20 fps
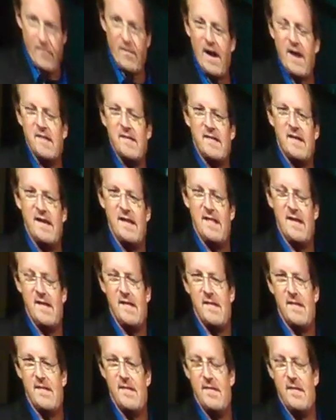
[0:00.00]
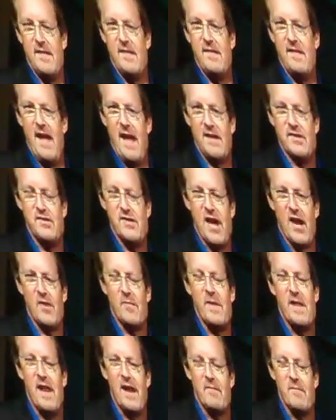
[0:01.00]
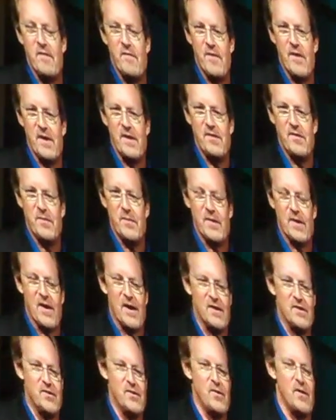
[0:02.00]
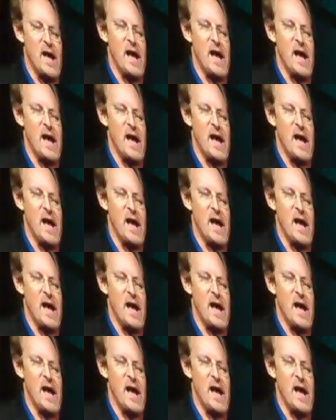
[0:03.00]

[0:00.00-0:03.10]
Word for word: I see this, this next gentleman that I'm referring to in the cartoon,